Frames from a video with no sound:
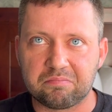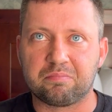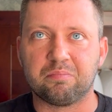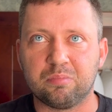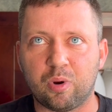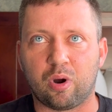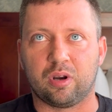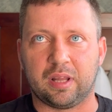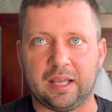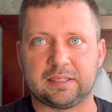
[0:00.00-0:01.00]
more or
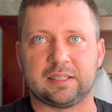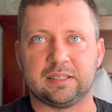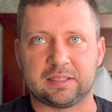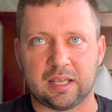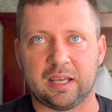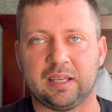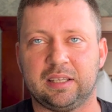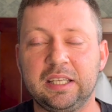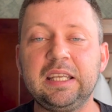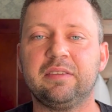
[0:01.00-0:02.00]
less, let's say,
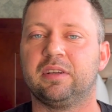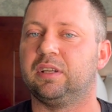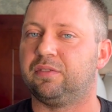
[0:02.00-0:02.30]
even if